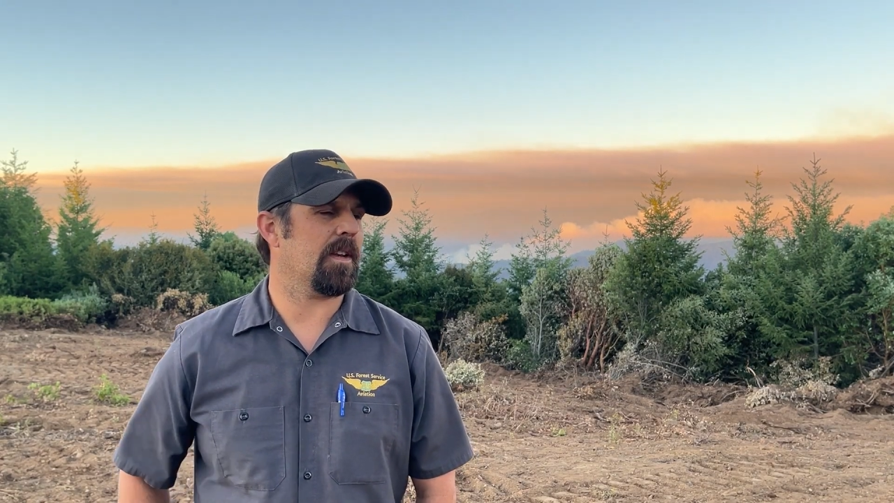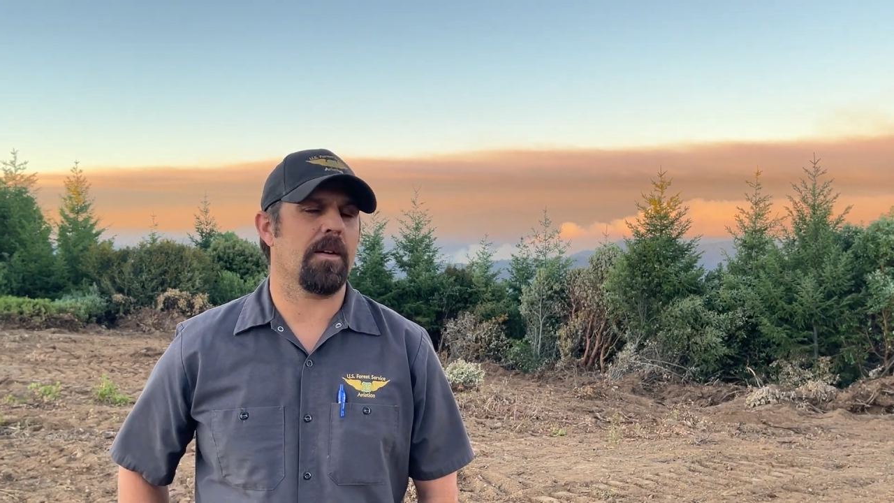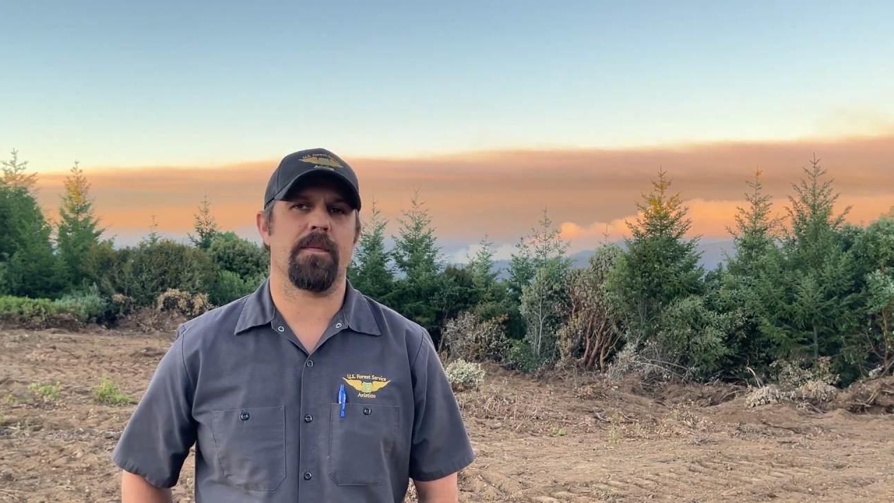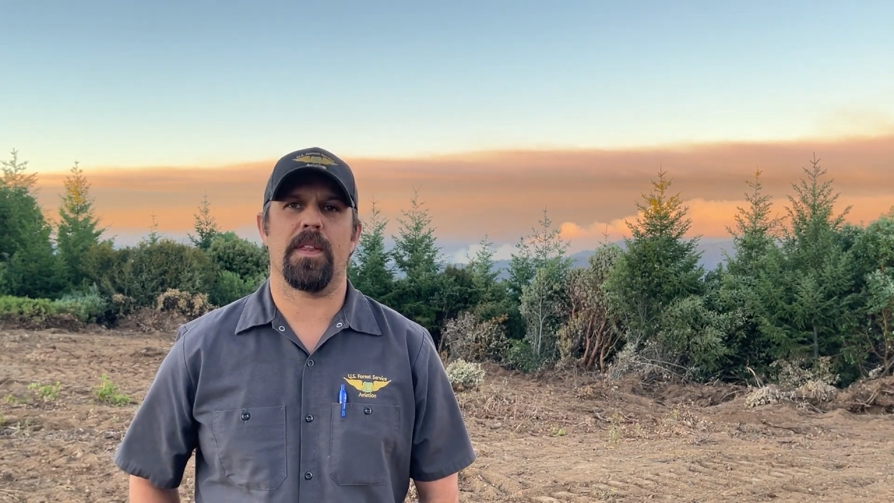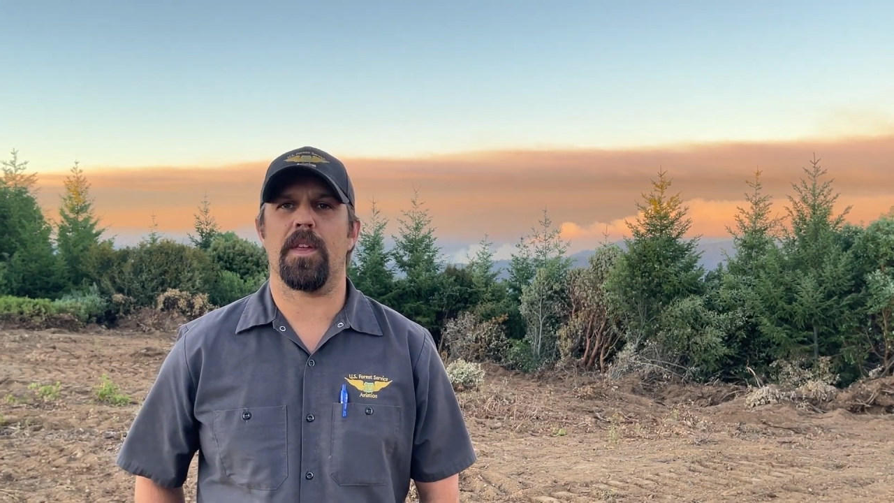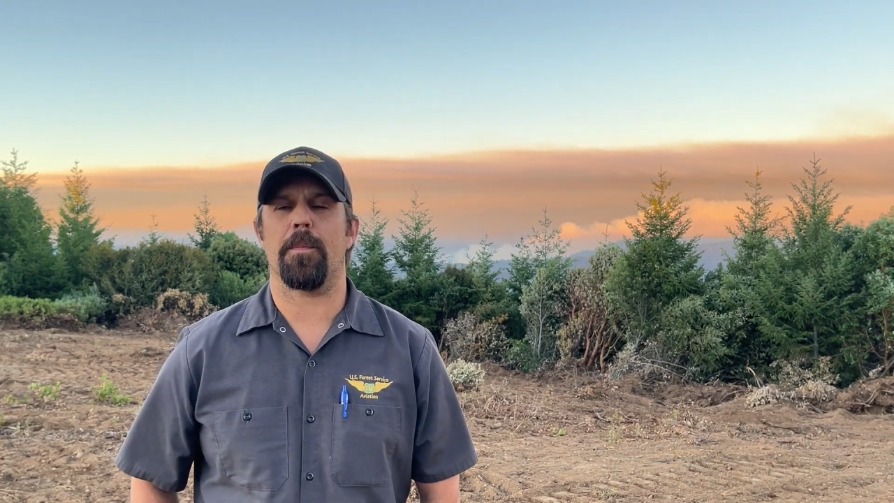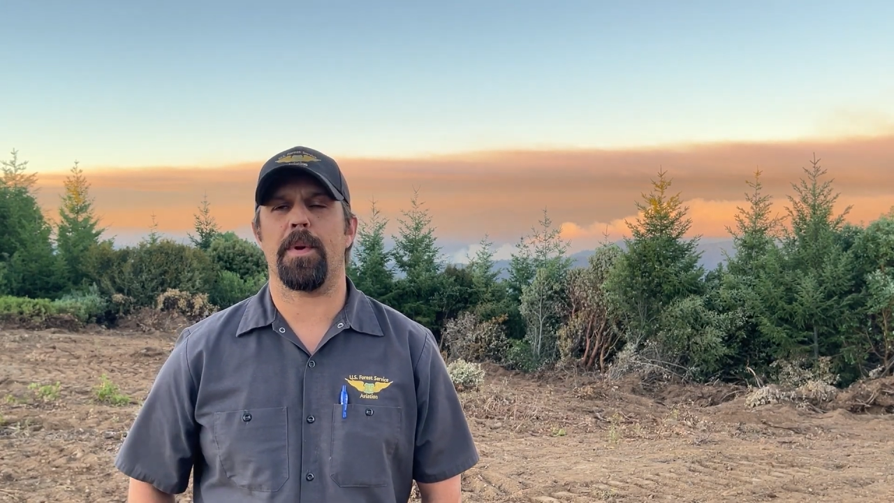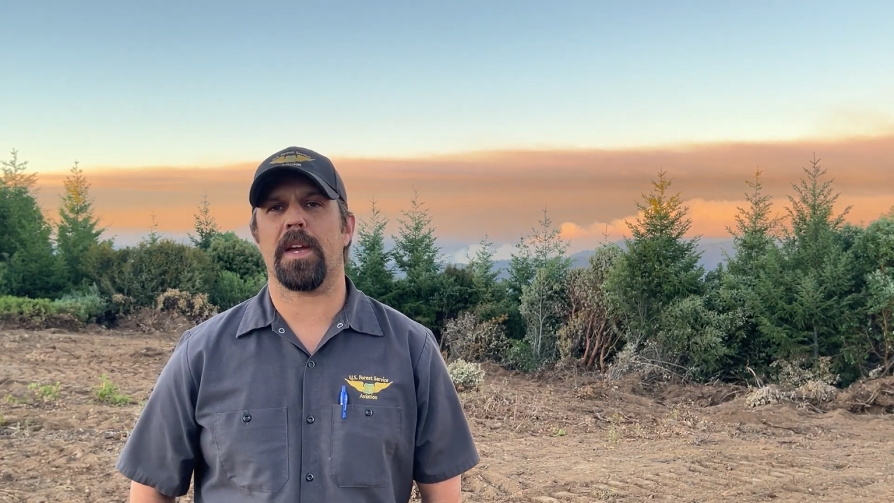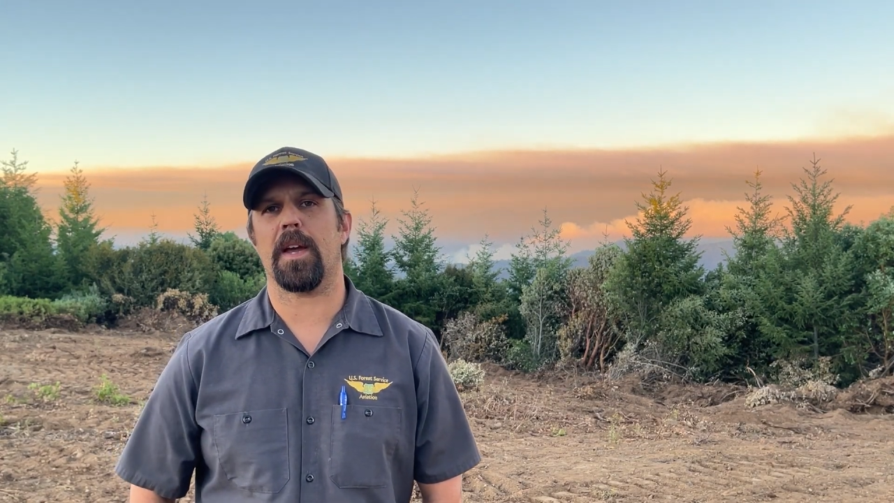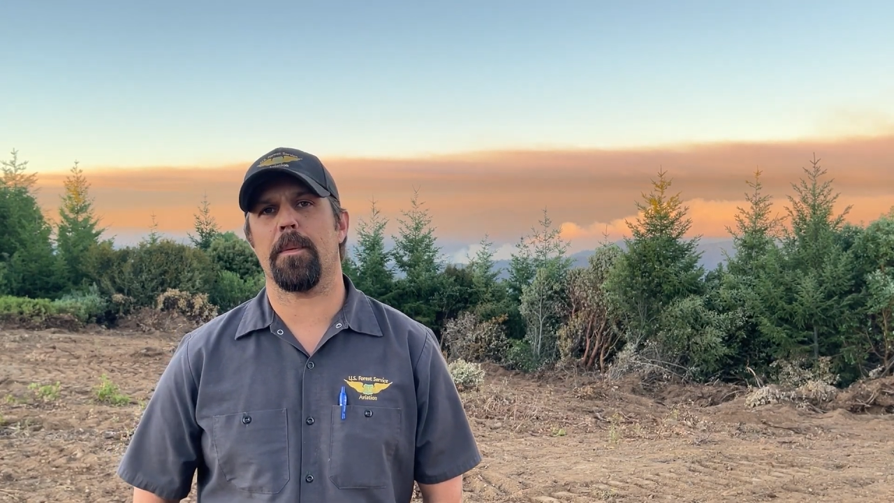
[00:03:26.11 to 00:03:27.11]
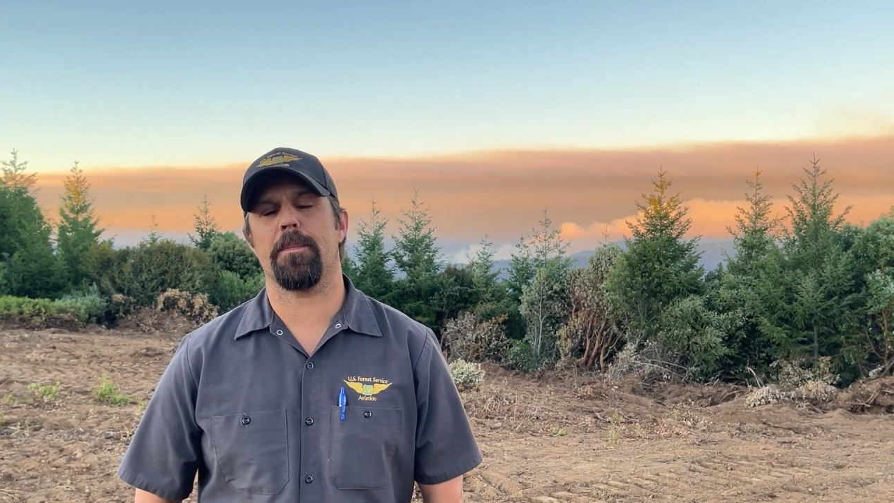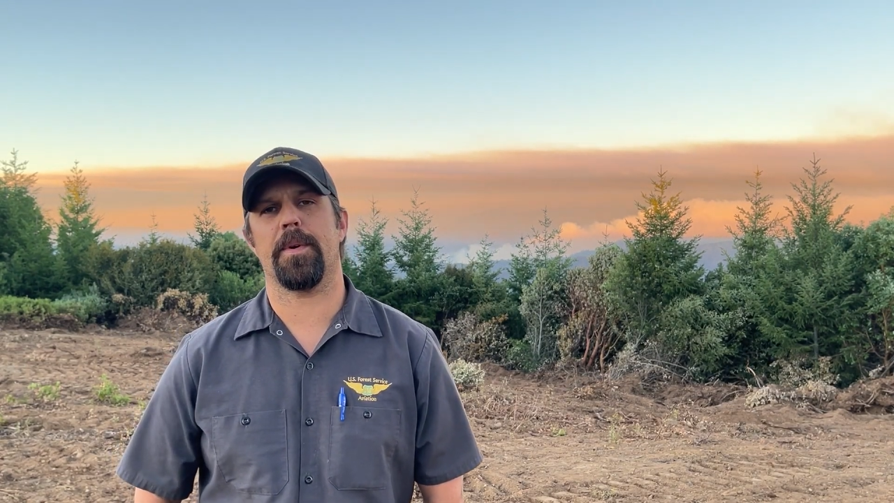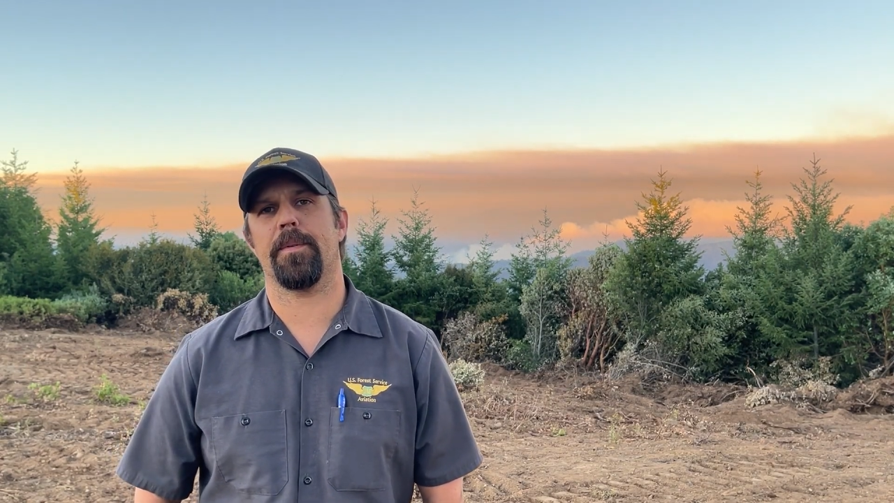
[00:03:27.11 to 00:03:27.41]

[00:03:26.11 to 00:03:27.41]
enough that they'll pick up